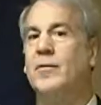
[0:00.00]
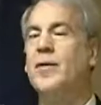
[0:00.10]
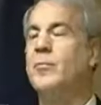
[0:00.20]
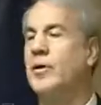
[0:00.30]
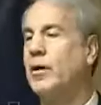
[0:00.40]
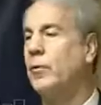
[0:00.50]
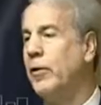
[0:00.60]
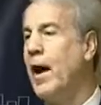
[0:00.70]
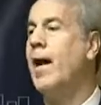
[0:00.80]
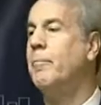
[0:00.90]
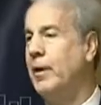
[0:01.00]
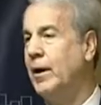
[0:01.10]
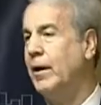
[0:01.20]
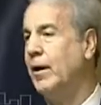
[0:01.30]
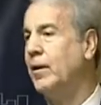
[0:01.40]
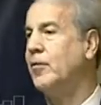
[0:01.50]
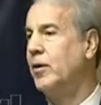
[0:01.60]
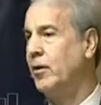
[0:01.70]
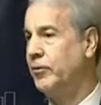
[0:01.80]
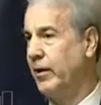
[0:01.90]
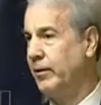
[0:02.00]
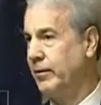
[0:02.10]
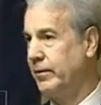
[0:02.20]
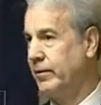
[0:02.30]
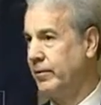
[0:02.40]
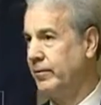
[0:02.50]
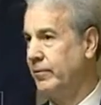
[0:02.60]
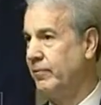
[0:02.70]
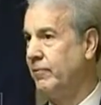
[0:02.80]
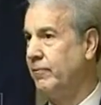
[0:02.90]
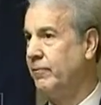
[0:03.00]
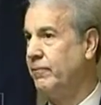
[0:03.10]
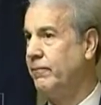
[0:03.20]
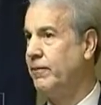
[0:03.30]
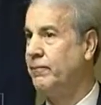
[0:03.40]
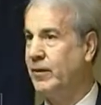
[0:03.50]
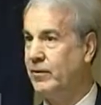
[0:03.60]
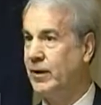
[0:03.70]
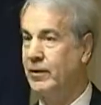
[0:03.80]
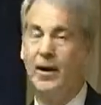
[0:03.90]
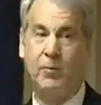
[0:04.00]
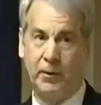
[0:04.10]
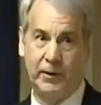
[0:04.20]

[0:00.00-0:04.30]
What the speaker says: check will not be in a CRJ, 50-seat airplane,